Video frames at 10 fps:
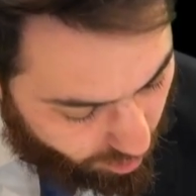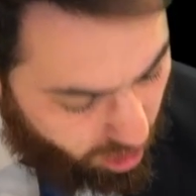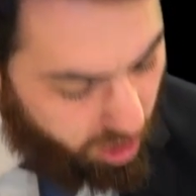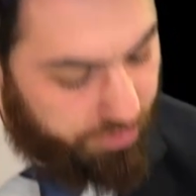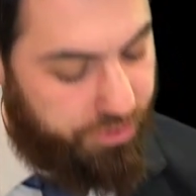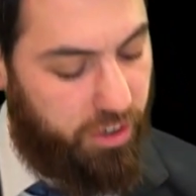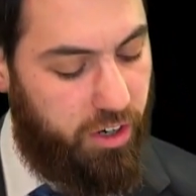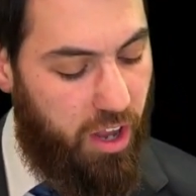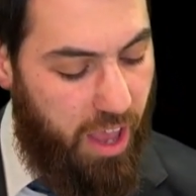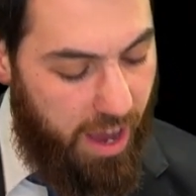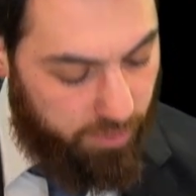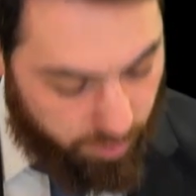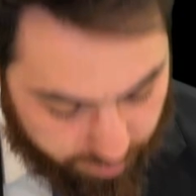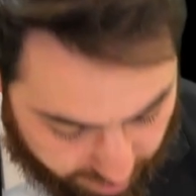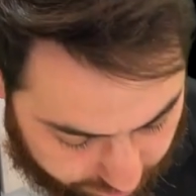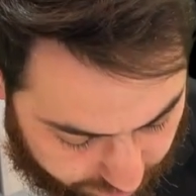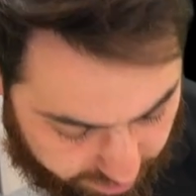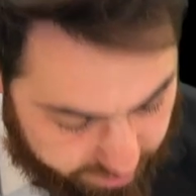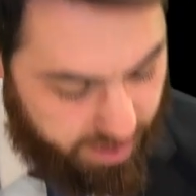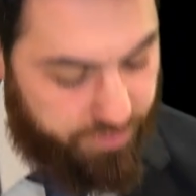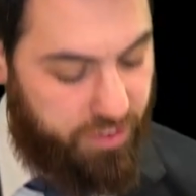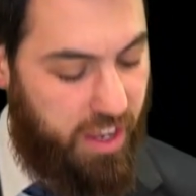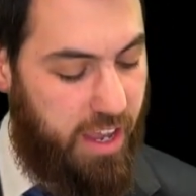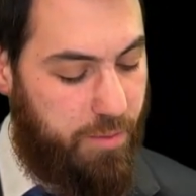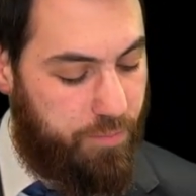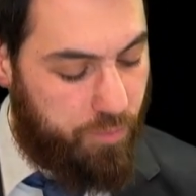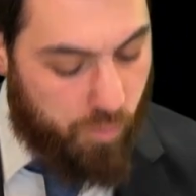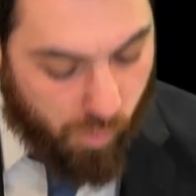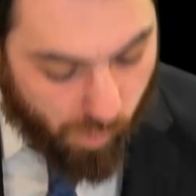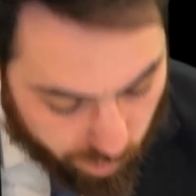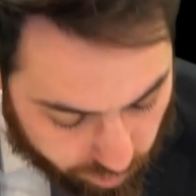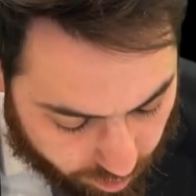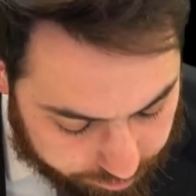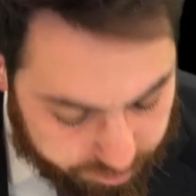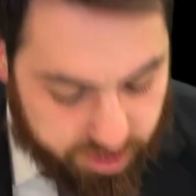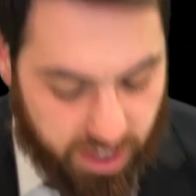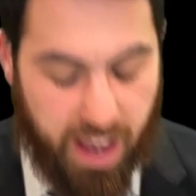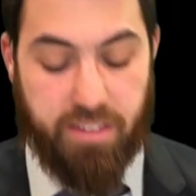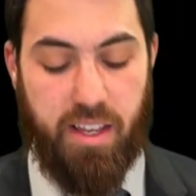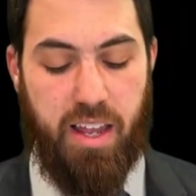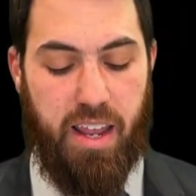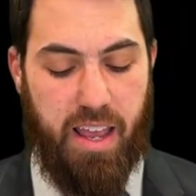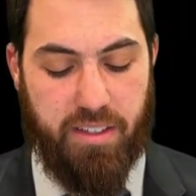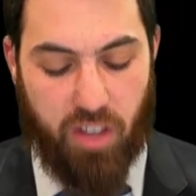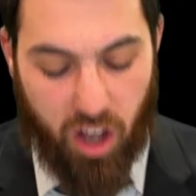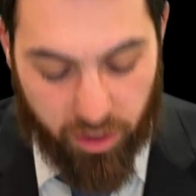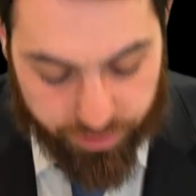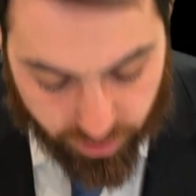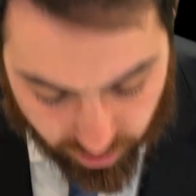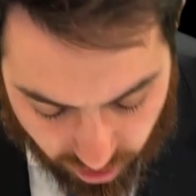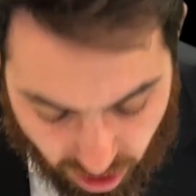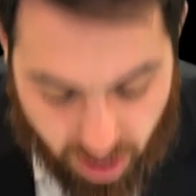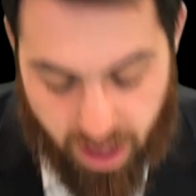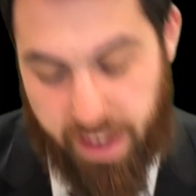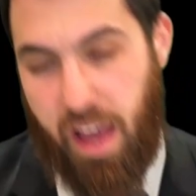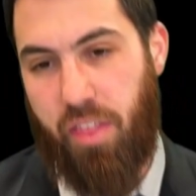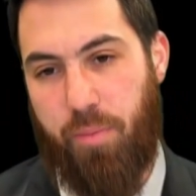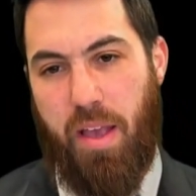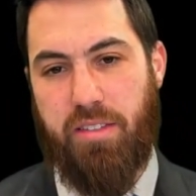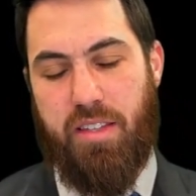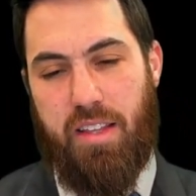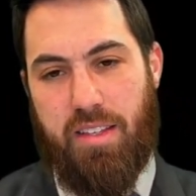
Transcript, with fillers: Aser. And Ravir Yirmiyah says it is Aser. And now the basically the